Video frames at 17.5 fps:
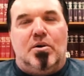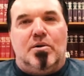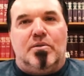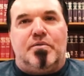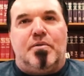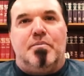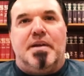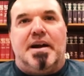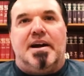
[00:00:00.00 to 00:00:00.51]

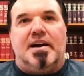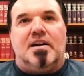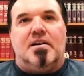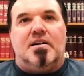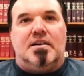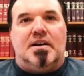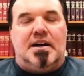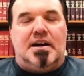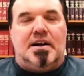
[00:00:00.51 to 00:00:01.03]
from
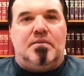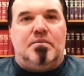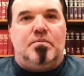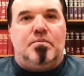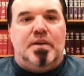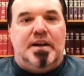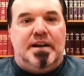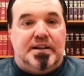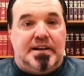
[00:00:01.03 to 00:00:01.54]
there
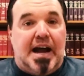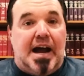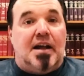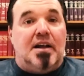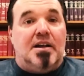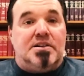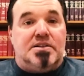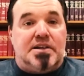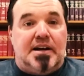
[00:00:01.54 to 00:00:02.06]
in
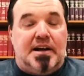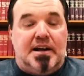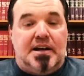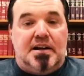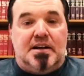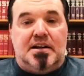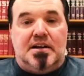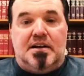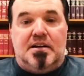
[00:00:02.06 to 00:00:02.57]
college,
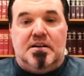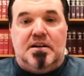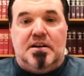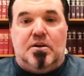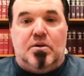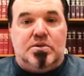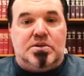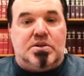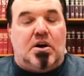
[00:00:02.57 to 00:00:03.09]
it
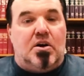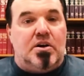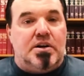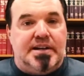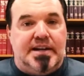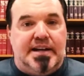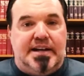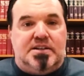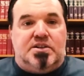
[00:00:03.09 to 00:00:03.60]
was hard
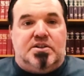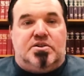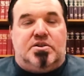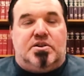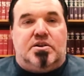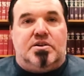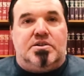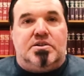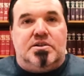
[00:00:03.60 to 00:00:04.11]
to get to
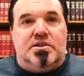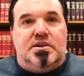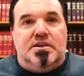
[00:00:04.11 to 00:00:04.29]
church,